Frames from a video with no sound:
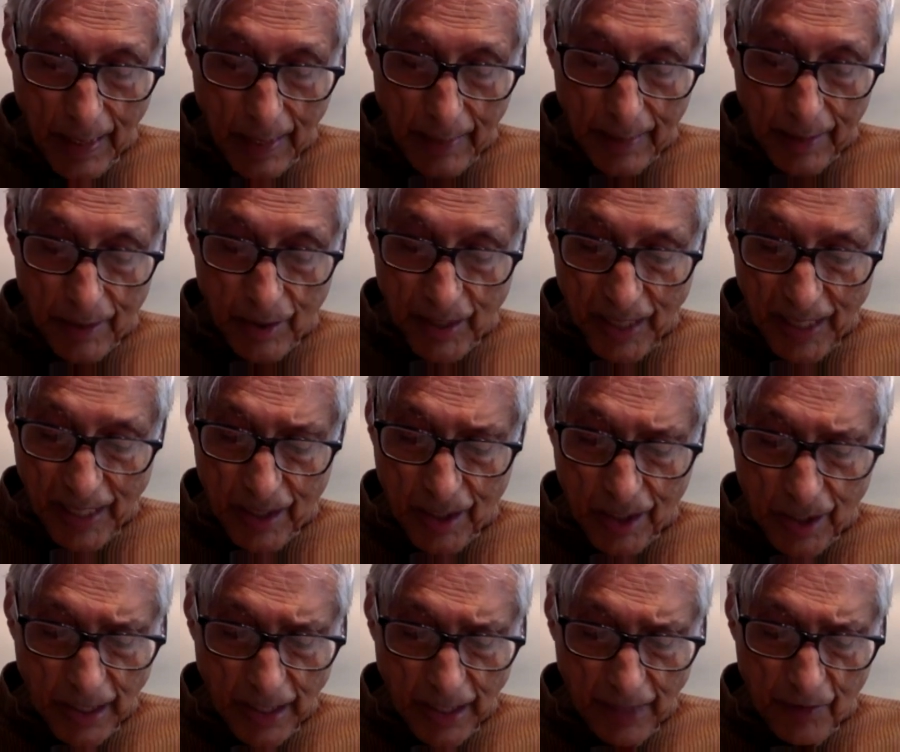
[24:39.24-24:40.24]
The Seth
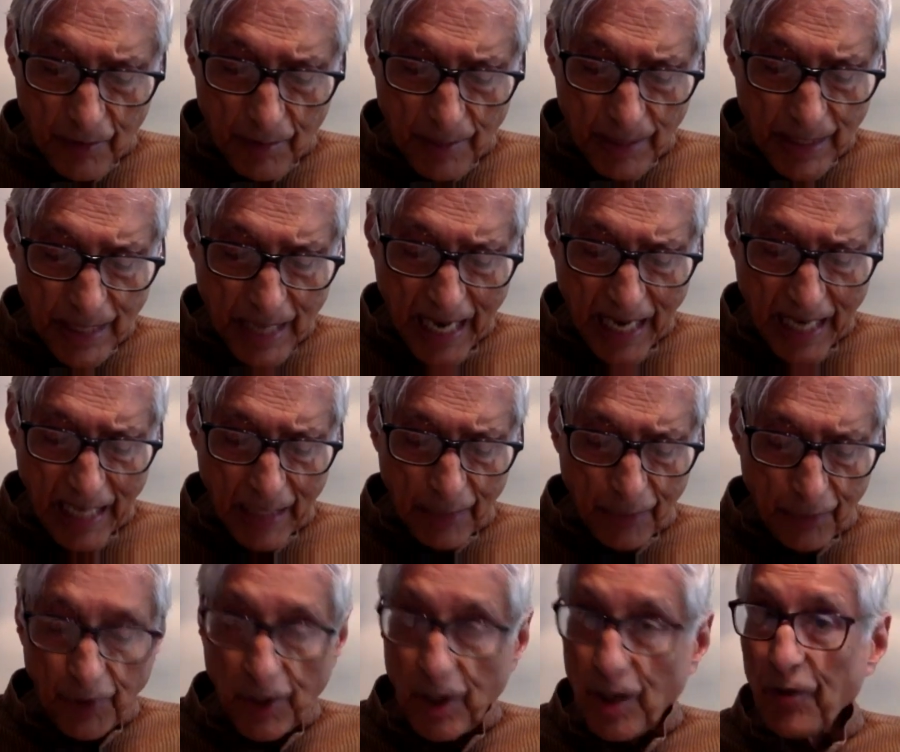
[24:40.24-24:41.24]
served Mithai
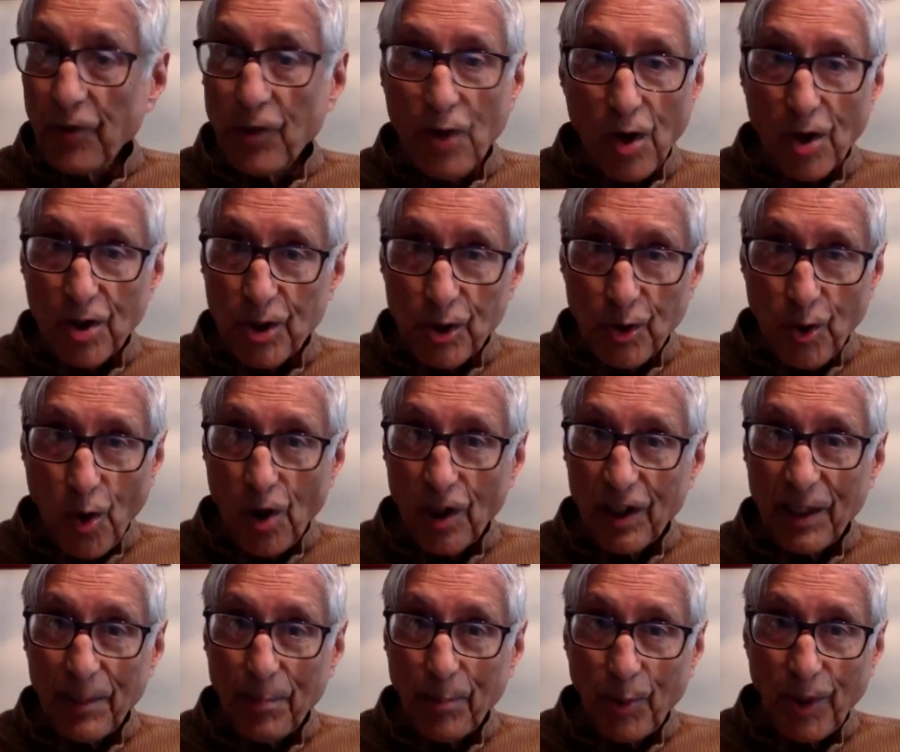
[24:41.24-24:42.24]
free of cost to all
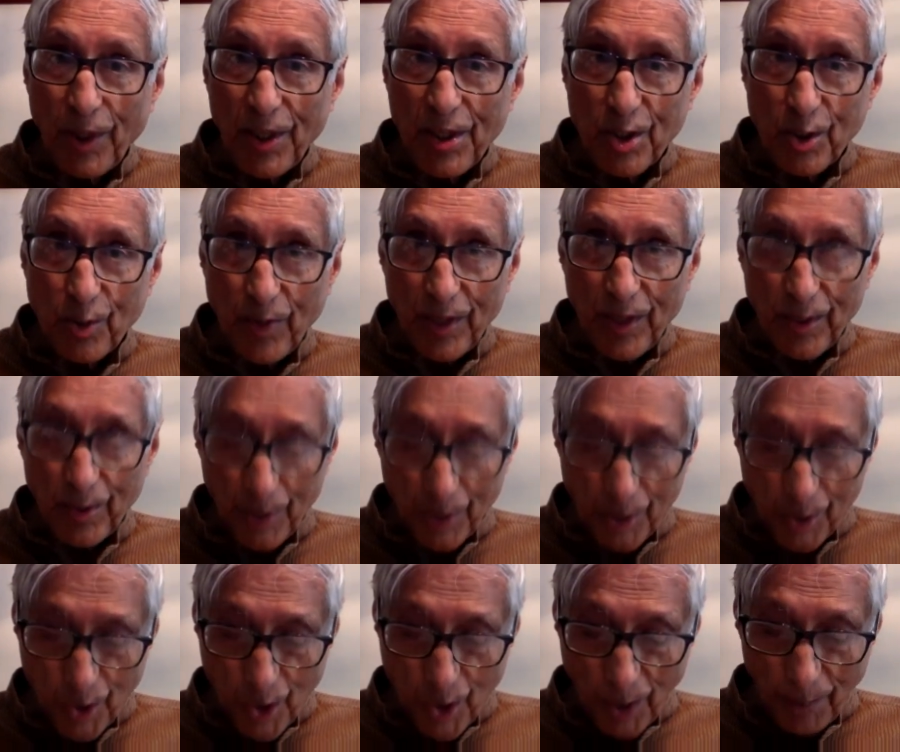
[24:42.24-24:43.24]
the poets who went to
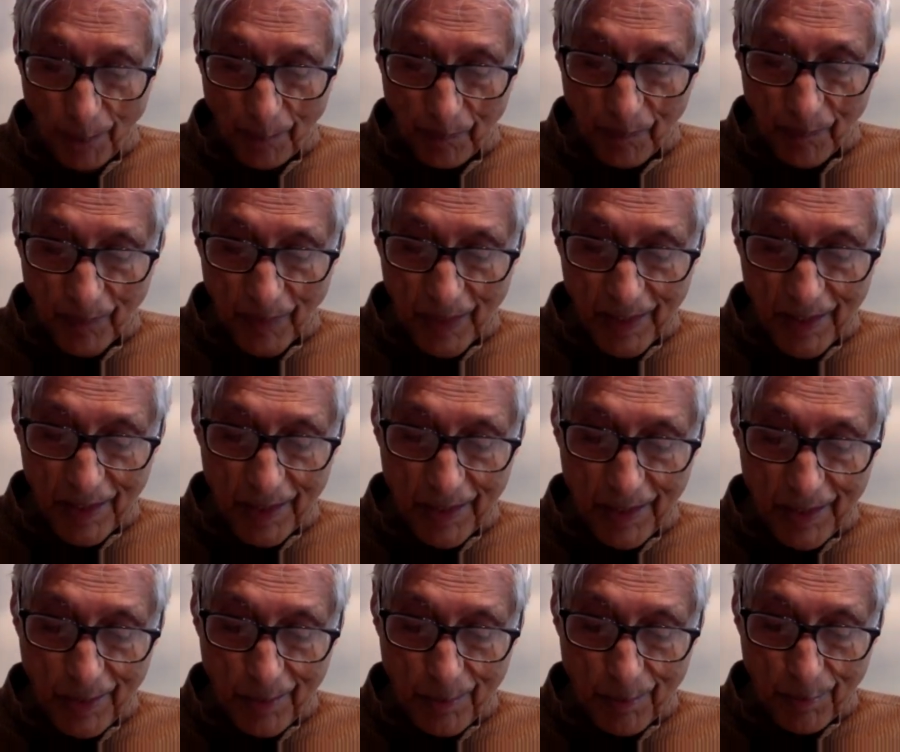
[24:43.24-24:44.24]
his shop.
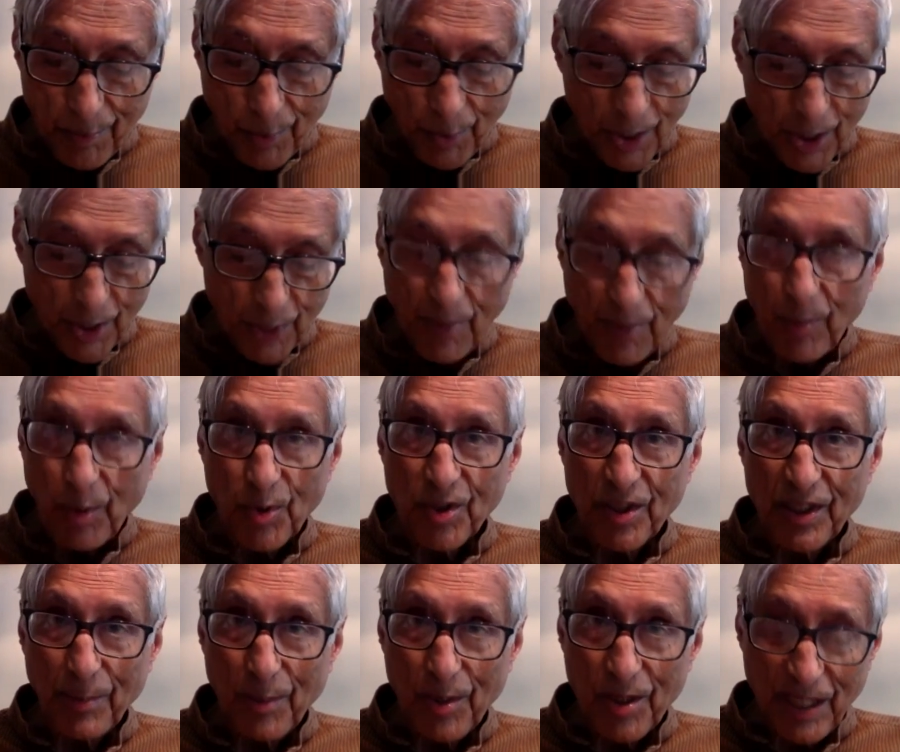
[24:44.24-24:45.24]
Poets were
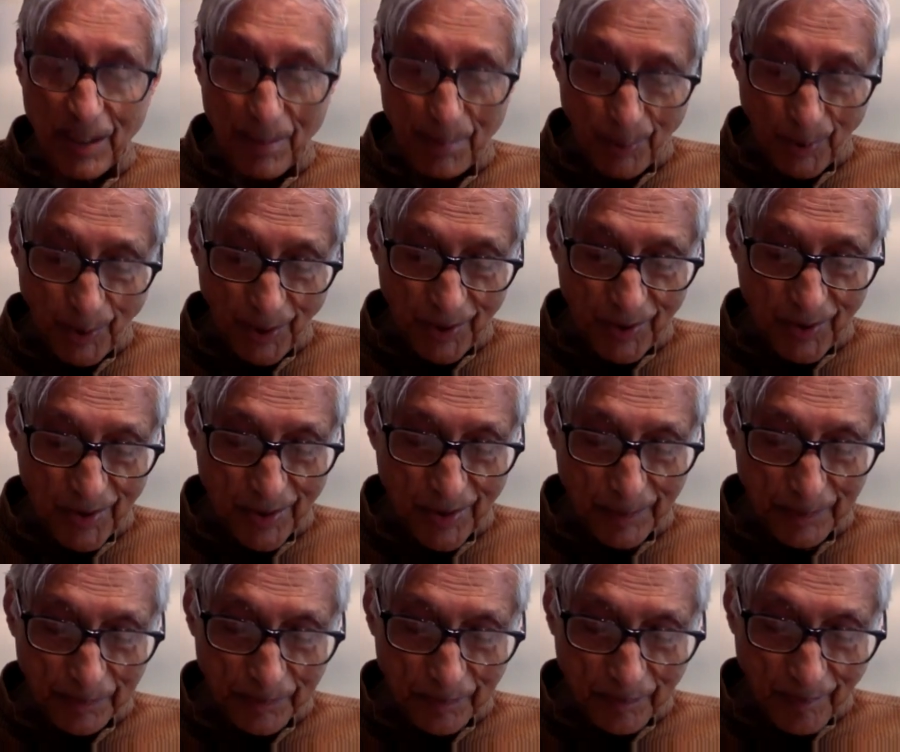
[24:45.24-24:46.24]
mostly Muslim poets.
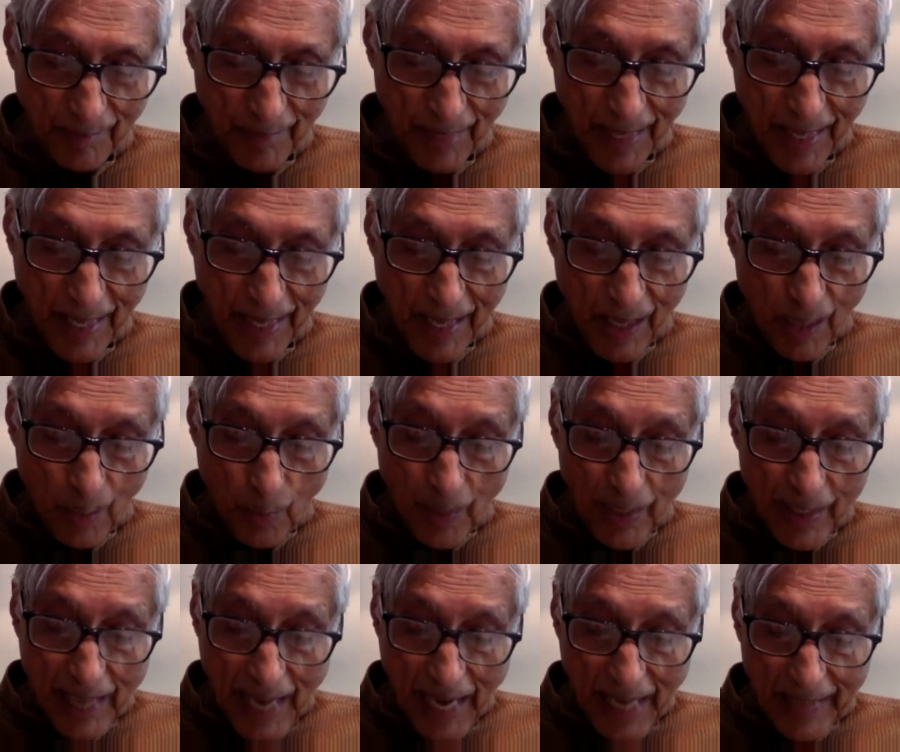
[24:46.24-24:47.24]

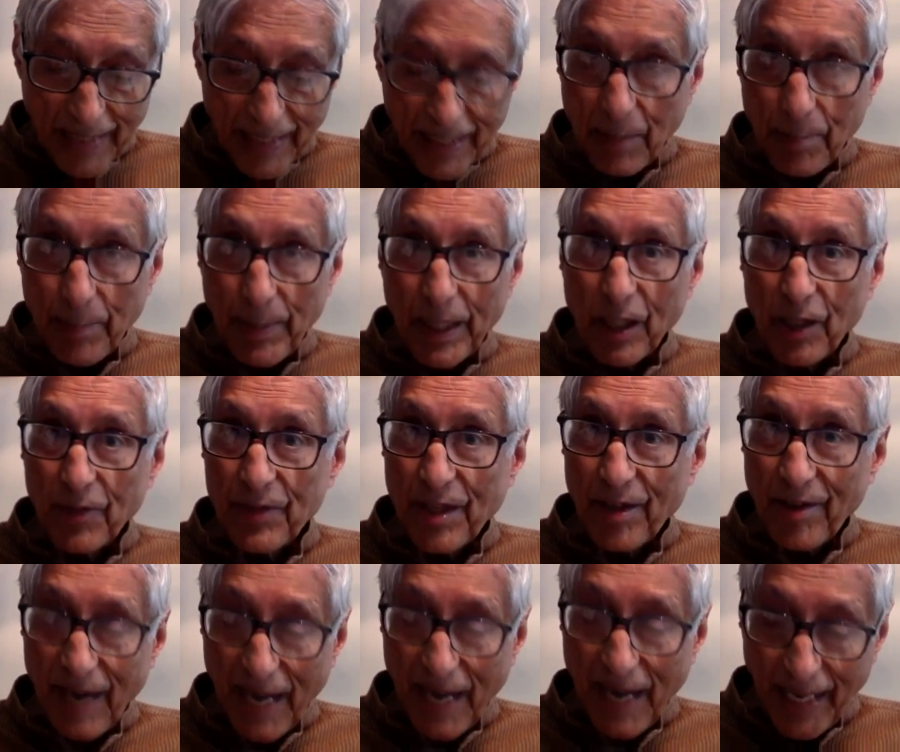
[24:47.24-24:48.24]
One night at the peak of the
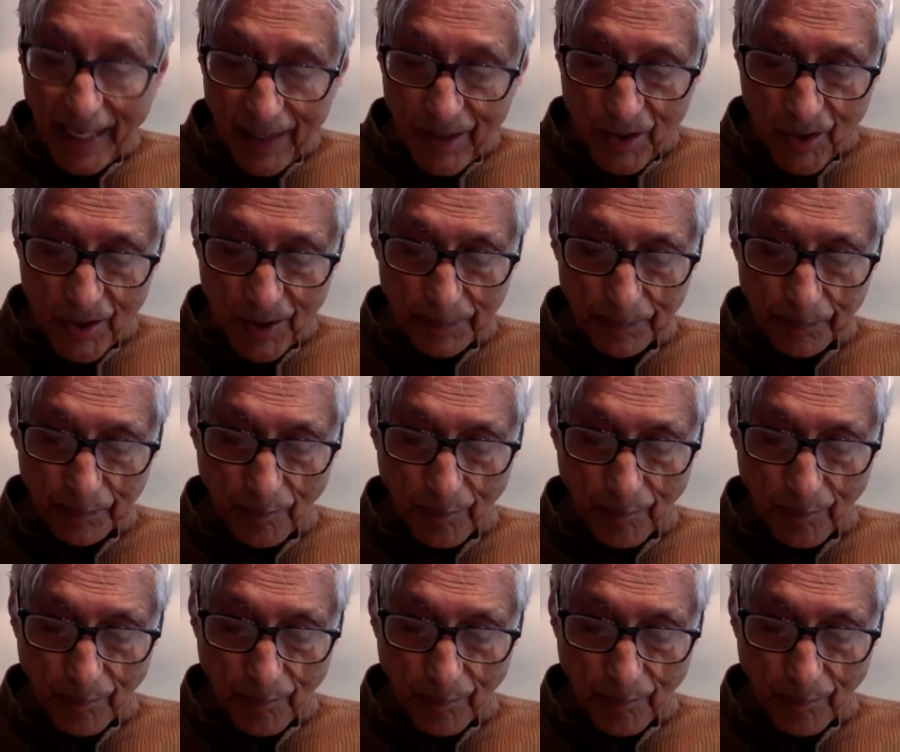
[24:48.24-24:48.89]
riots,